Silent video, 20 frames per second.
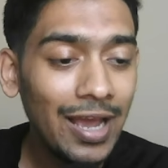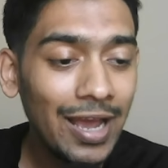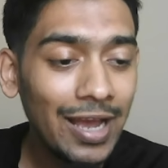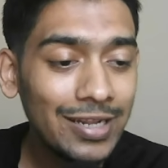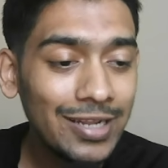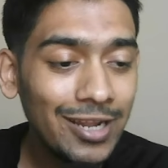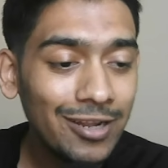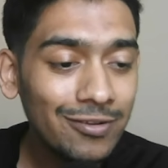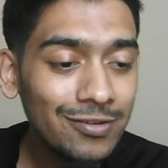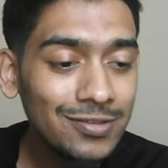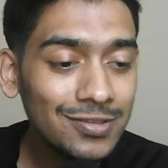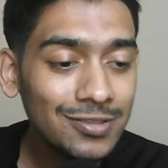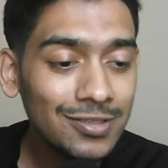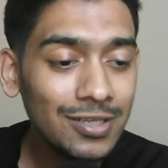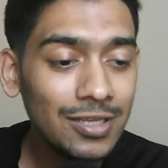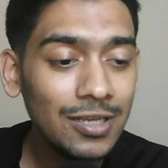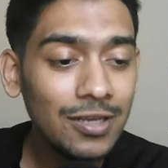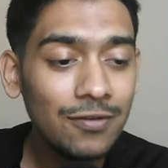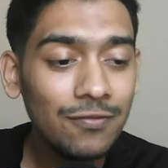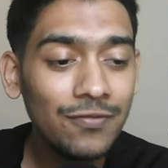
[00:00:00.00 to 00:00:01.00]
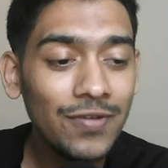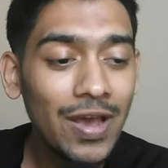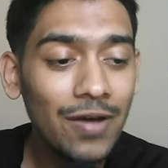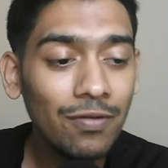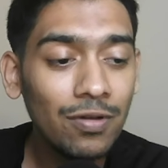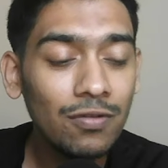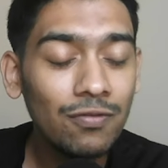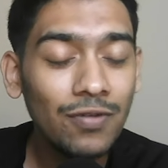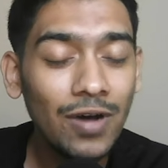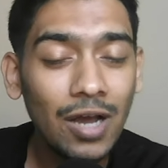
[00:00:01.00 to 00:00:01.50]
and here you can see
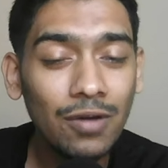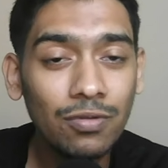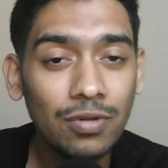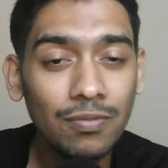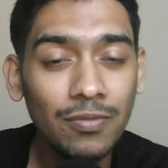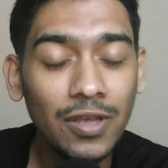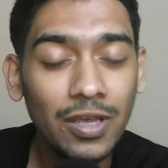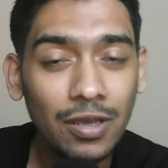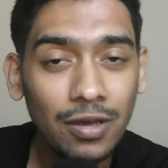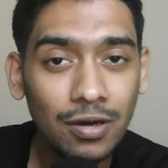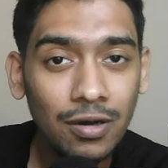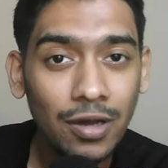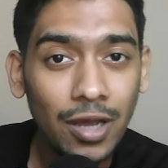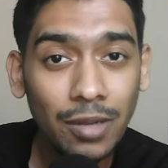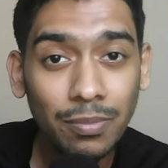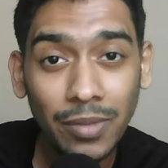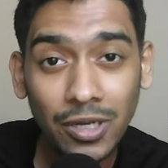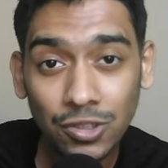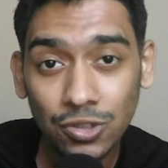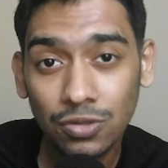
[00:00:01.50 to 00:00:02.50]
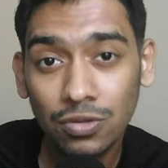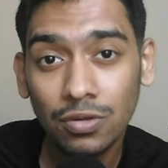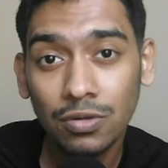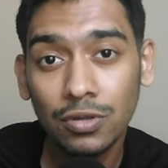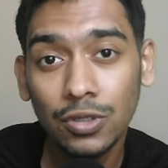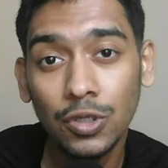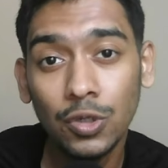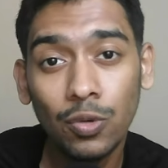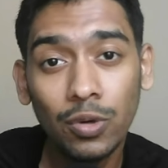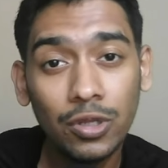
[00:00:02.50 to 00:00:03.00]
Fable 5 will be here, and make
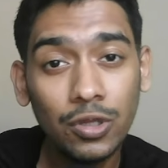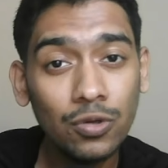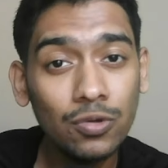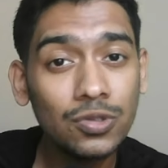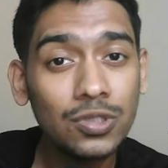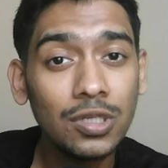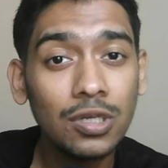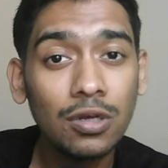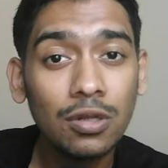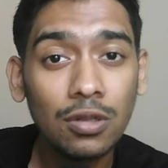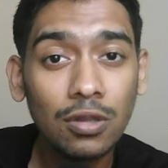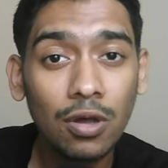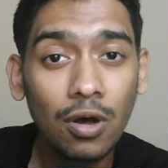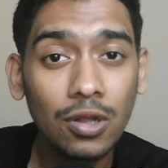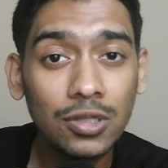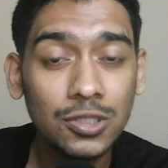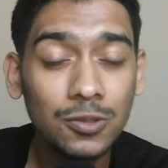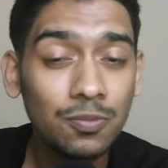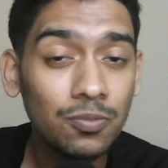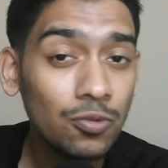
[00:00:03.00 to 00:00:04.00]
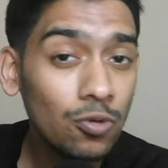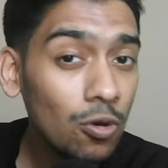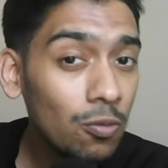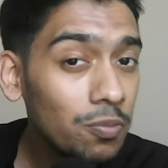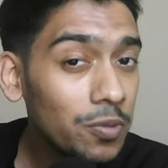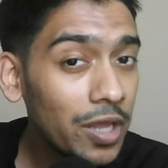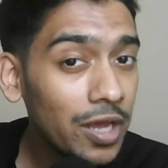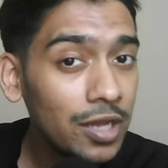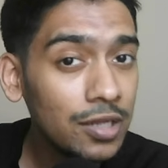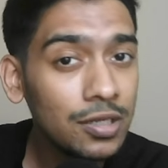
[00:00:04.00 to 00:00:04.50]
sure you are using Claude's Pro
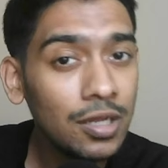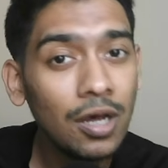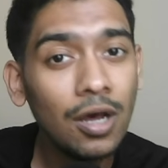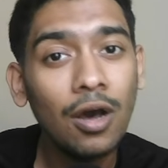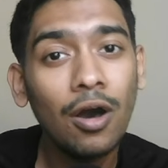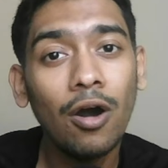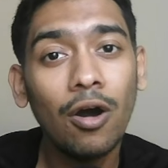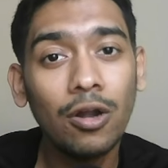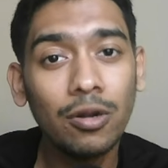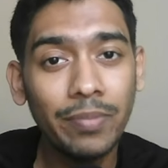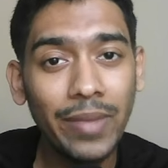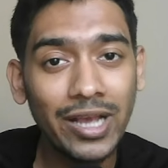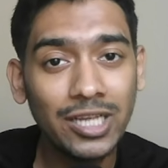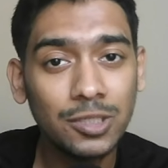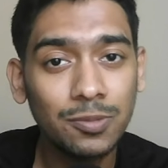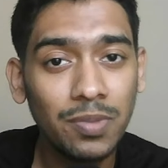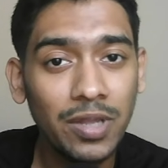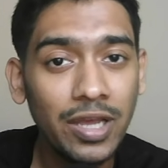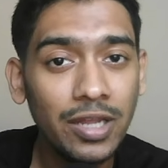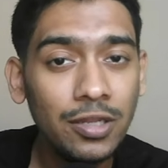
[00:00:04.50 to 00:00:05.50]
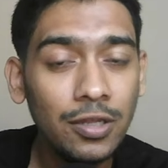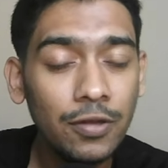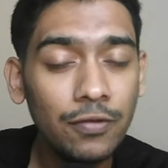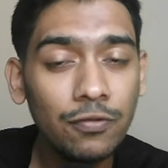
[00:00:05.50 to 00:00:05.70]
plan or Max plan.